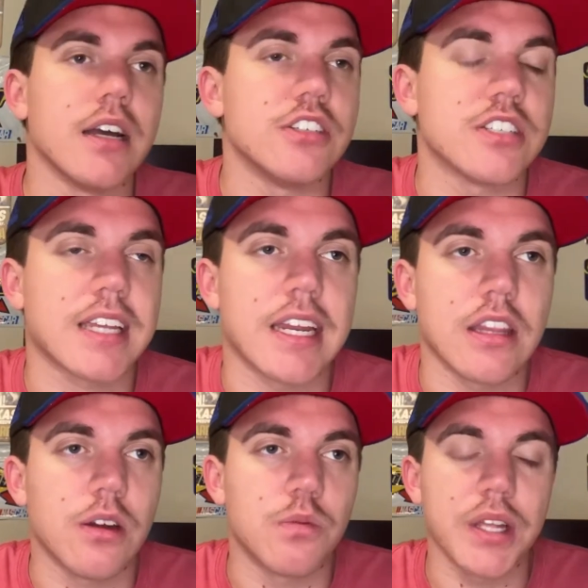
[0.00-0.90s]
Just kidding,
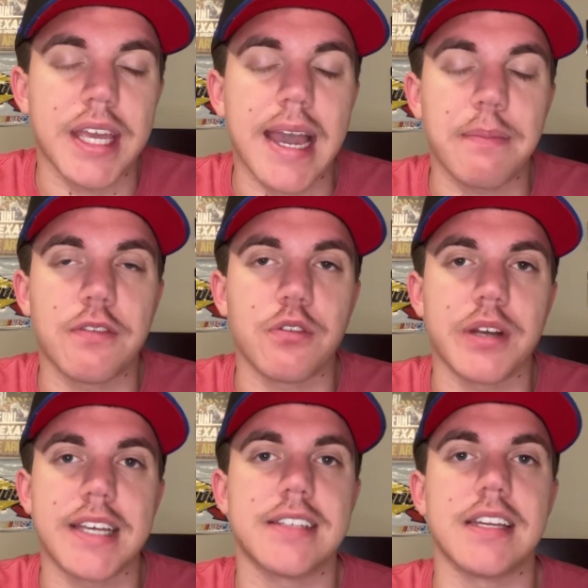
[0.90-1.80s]
though. Really happy for
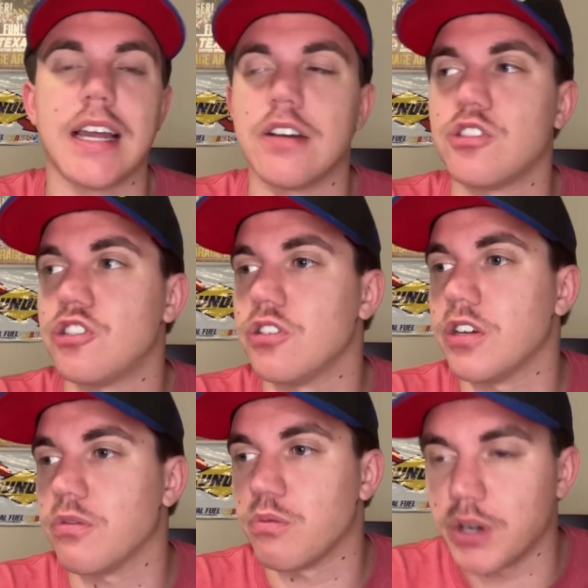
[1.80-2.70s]
Ricky Stenhouse
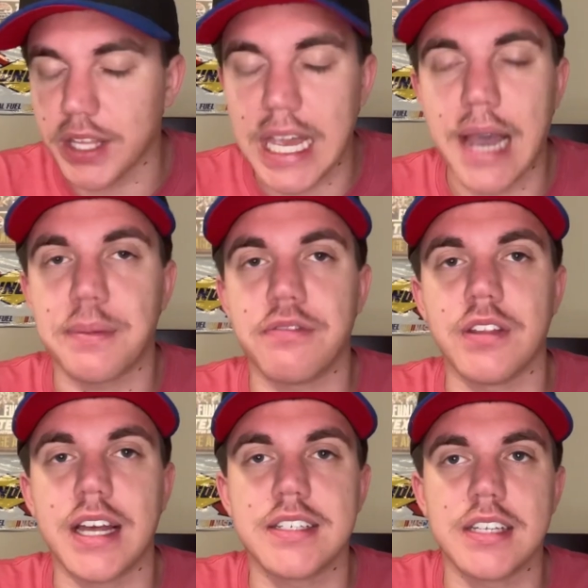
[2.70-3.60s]
Jr. Really happy for
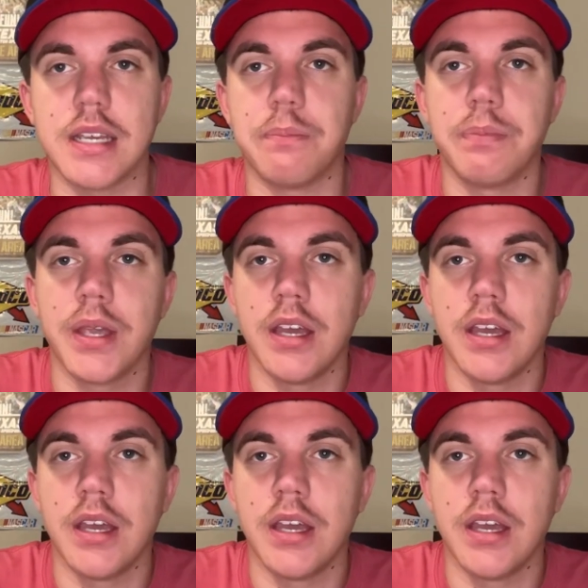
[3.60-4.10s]
that team.